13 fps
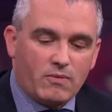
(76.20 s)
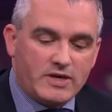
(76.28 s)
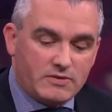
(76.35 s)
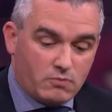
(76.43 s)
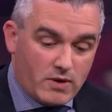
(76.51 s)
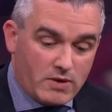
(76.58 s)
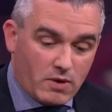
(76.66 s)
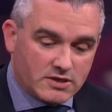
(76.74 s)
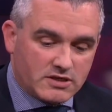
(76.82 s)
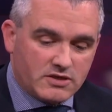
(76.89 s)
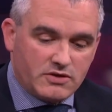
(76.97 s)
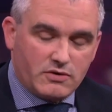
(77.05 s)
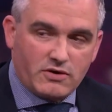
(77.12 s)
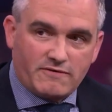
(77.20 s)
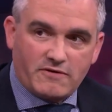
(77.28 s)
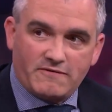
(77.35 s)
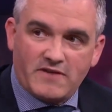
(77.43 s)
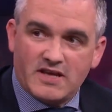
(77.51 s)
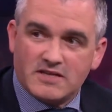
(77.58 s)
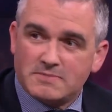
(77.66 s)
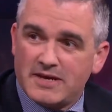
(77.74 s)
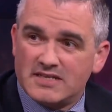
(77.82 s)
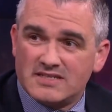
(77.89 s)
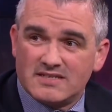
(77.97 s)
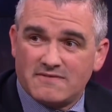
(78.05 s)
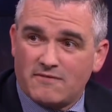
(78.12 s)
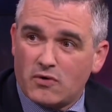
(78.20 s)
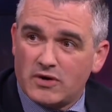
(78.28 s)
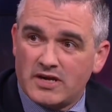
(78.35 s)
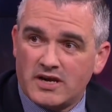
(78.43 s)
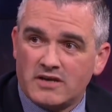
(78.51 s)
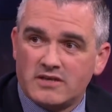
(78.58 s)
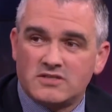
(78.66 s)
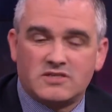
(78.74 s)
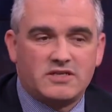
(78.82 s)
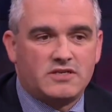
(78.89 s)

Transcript: we wanted to do it over a phase basis of 4 years.